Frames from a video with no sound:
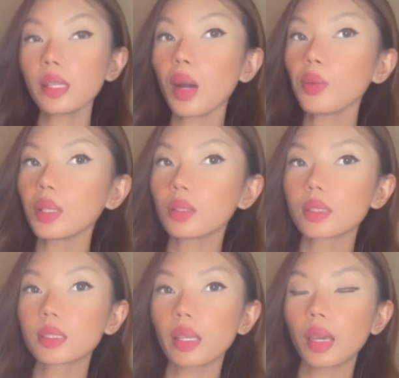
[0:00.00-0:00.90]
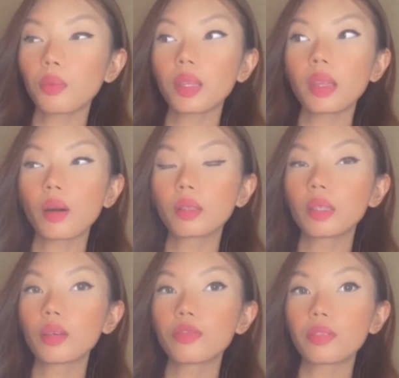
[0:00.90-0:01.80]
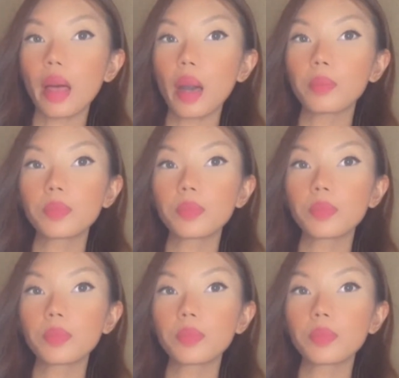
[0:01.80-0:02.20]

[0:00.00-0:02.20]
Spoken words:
how it looks like without the flap.